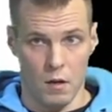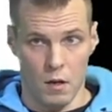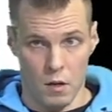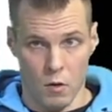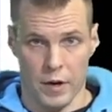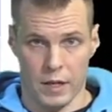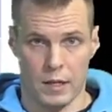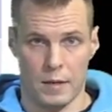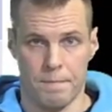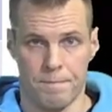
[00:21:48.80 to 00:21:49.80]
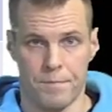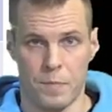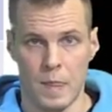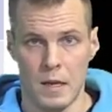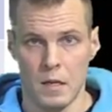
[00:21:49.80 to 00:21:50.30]
correctly.
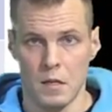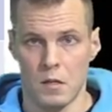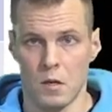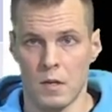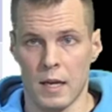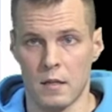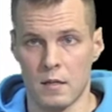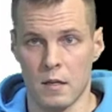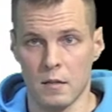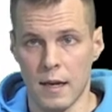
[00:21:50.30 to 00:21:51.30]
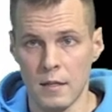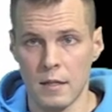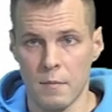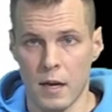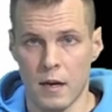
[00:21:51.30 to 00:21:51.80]
So that's
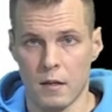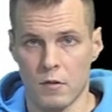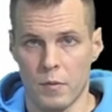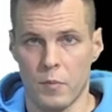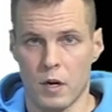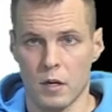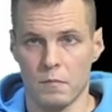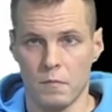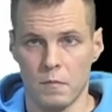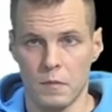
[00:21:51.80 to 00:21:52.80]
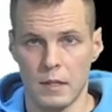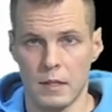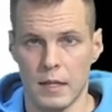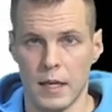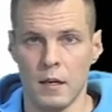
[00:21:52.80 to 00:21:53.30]
the mandatory part.
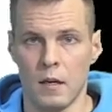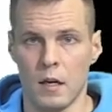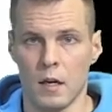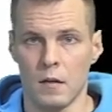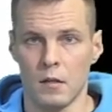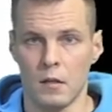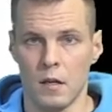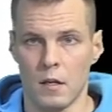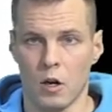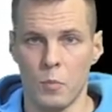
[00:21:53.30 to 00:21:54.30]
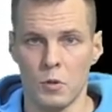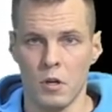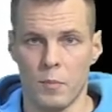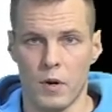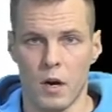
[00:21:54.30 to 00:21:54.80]
Then the
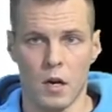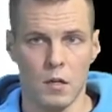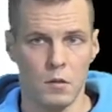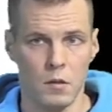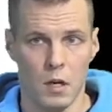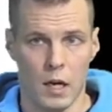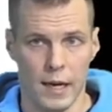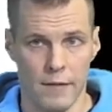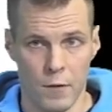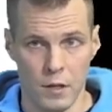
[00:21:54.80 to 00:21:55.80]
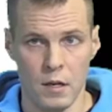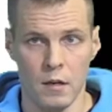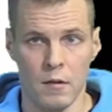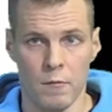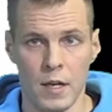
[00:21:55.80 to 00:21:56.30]
optional part, I have written
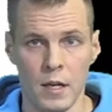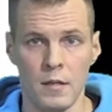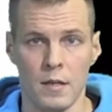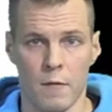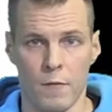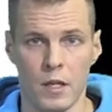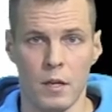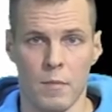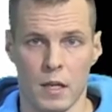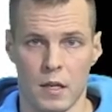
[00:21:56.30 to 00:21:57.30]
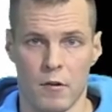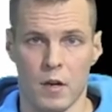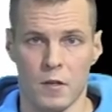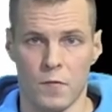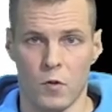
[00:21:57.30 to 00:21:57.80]
readings and written
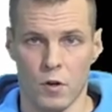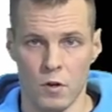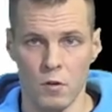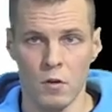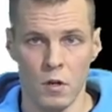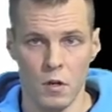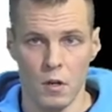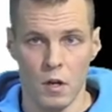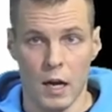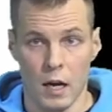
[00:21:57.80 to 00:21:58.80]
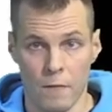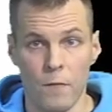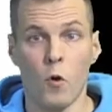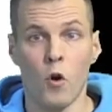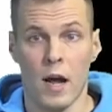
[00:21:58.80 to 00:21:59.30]
materials for you. I have
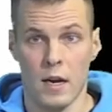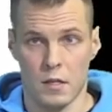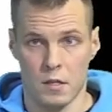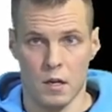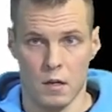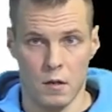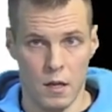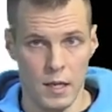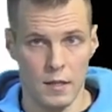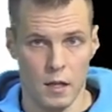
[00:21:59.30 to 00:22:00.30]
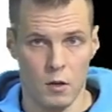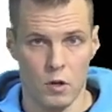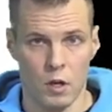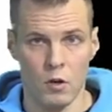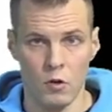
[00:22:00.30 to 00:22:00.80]
4 additional things that you
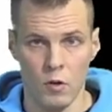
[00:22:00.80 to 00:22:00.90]
can do,